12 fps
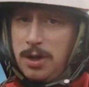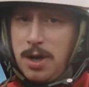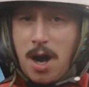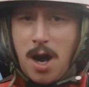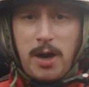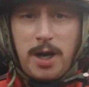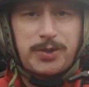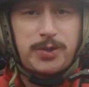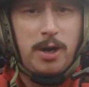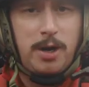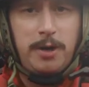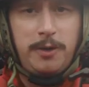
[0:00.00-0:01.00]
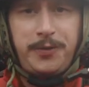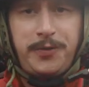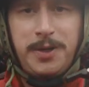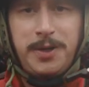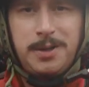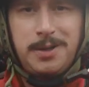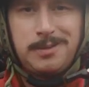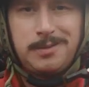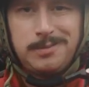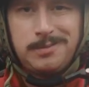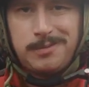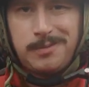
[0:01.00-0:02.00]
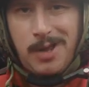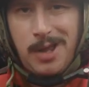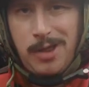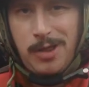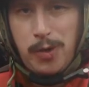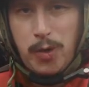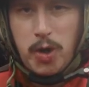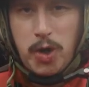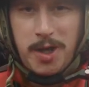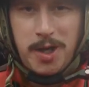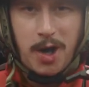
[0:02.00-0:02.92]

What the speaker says: No, I sort of threw it in the